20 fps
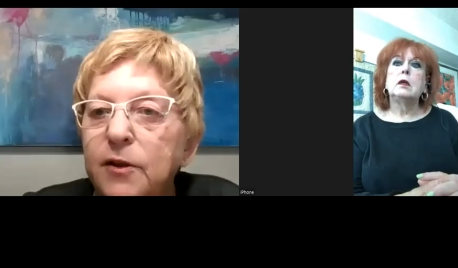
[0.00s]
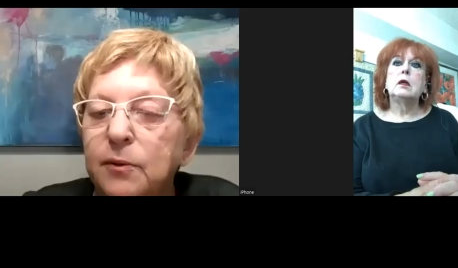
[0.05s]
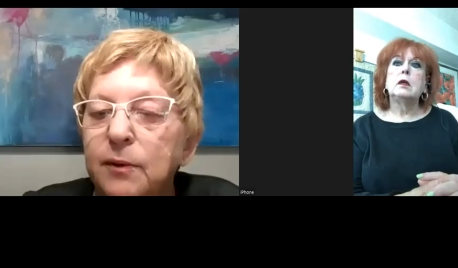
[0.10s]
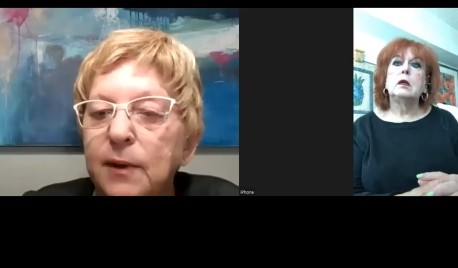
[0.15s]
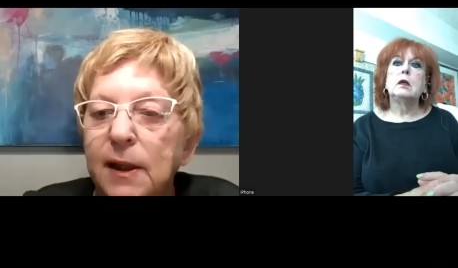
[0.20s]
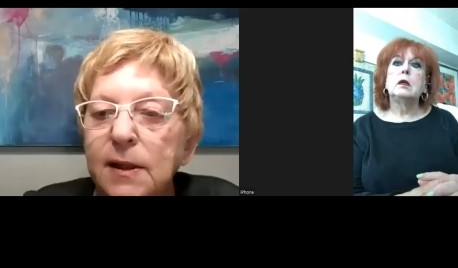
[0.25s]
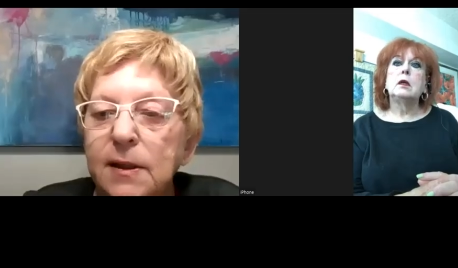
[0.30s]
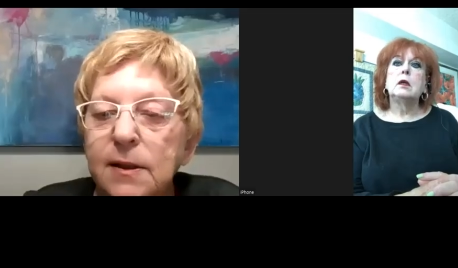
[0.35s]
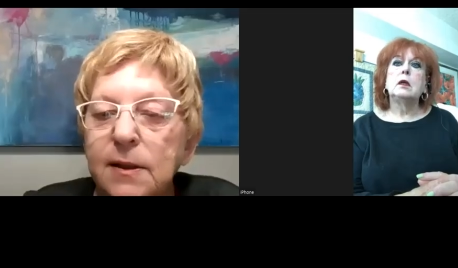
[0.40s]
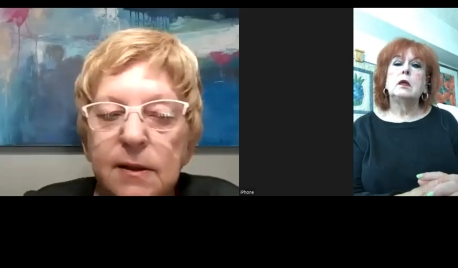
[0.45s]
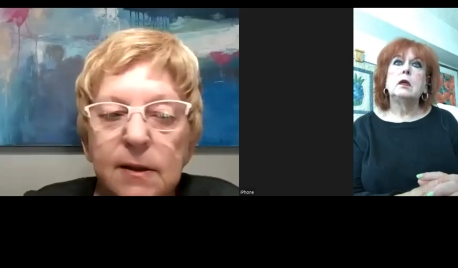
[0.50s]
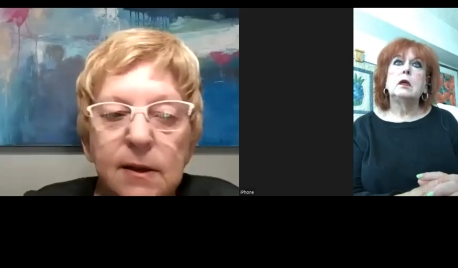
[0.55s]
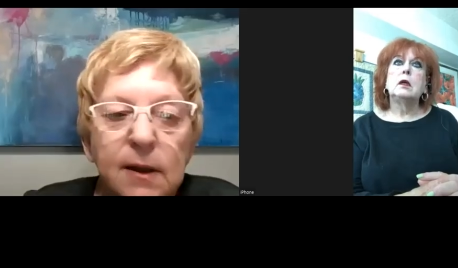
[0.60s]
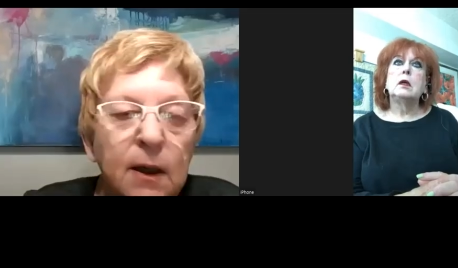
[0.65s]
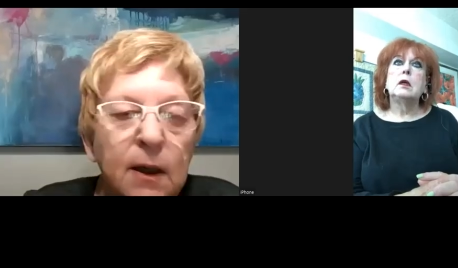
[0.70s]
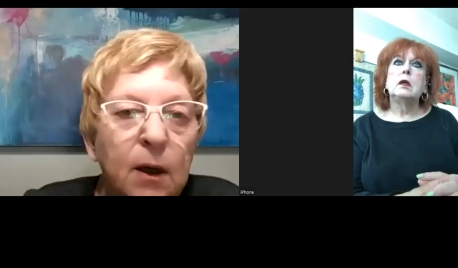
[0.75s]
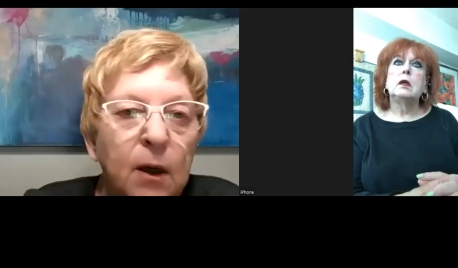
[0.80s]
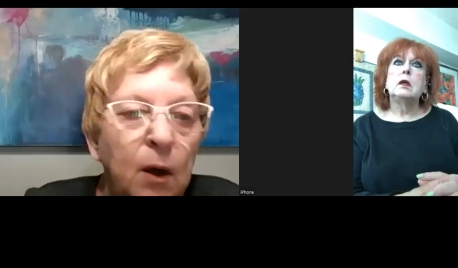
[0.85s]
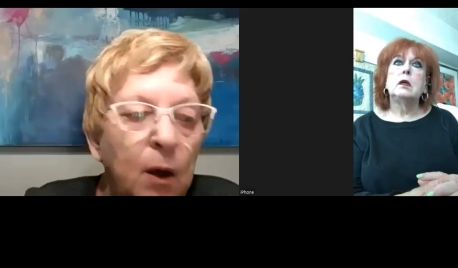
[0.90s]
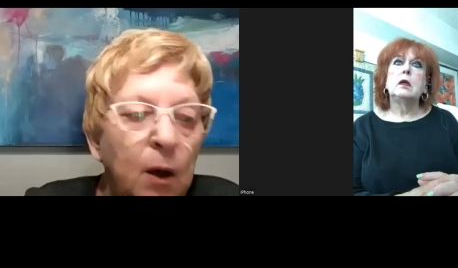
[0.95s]
Speaker 1: to us.
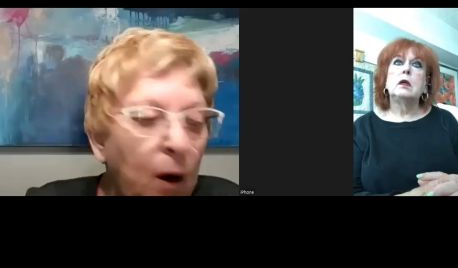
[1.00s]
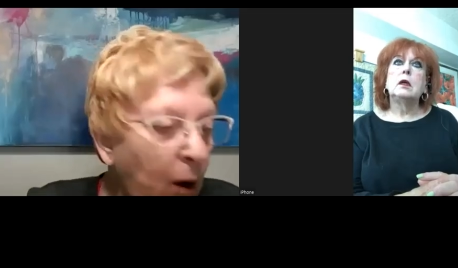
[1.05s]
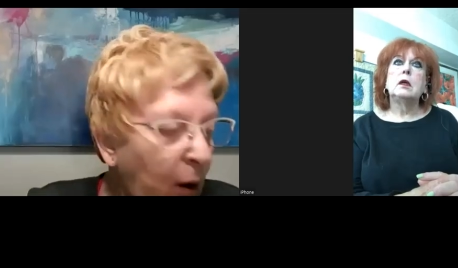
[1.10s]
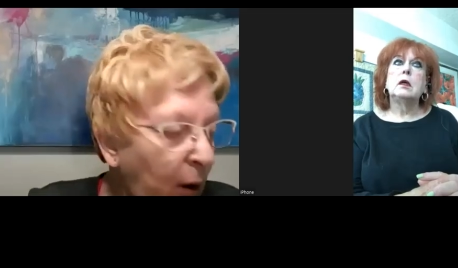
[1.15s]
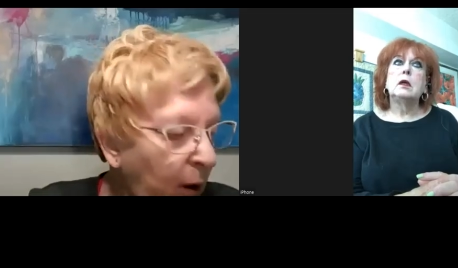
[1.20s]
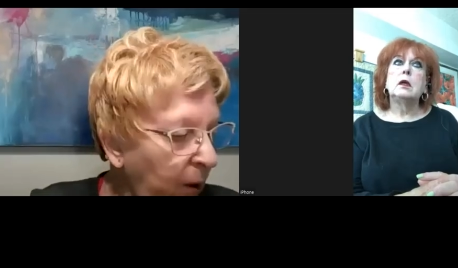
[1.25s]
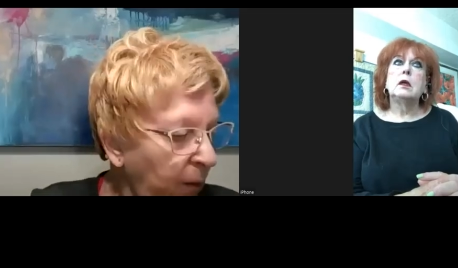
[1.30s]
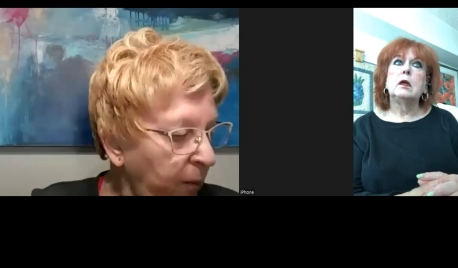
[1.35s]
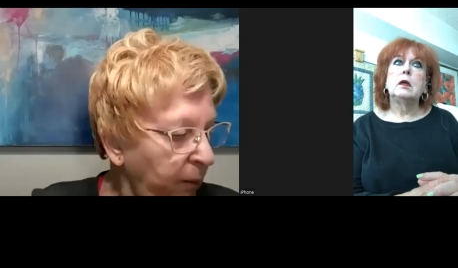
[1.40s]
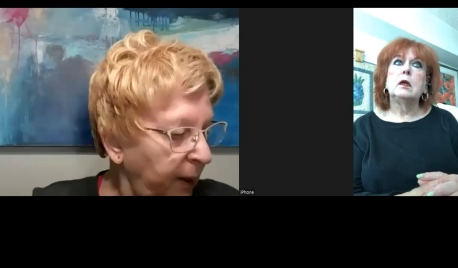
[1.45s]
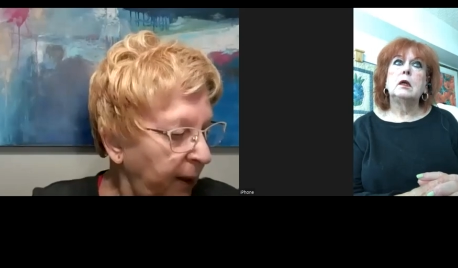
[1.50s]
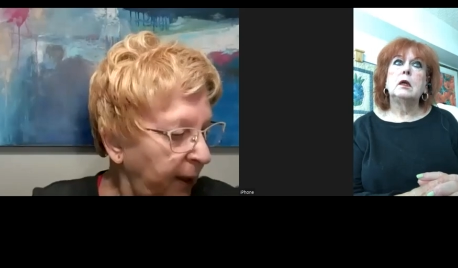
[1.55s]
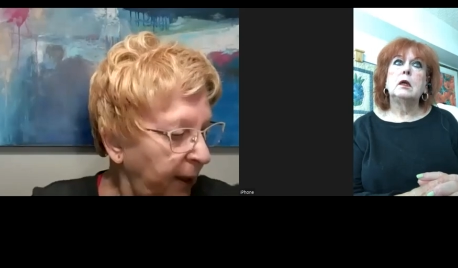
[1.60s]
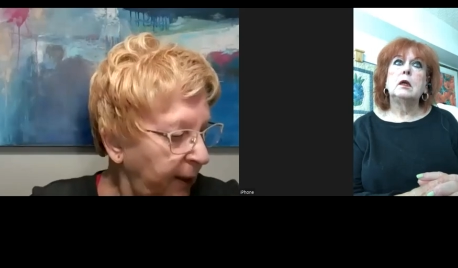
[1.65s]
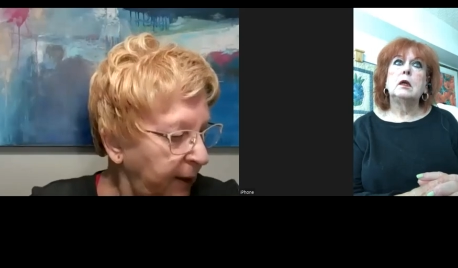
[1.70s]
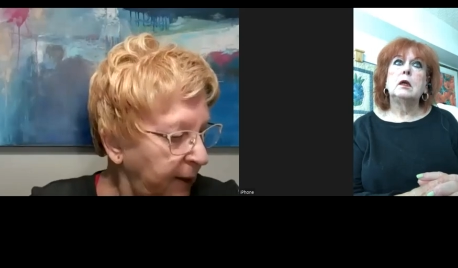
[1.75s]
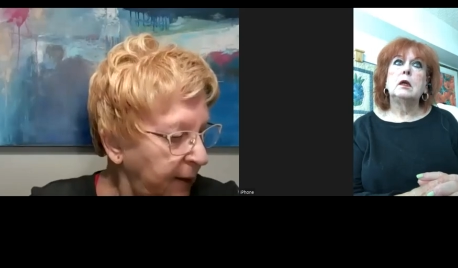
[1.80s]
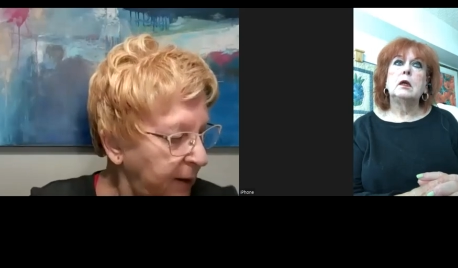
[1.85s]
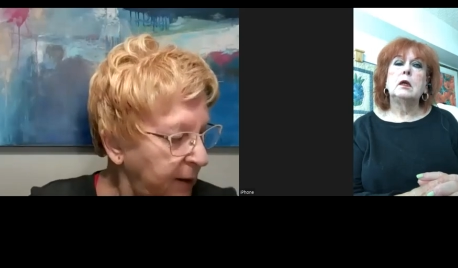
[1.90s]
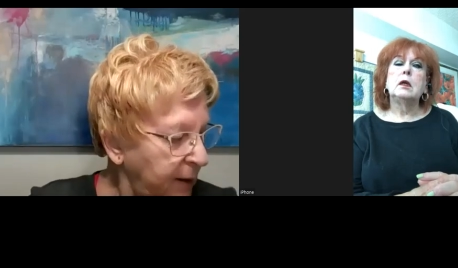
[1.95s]
All
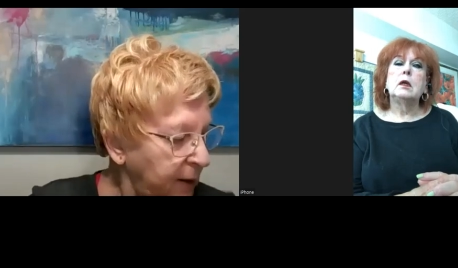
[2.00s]
right,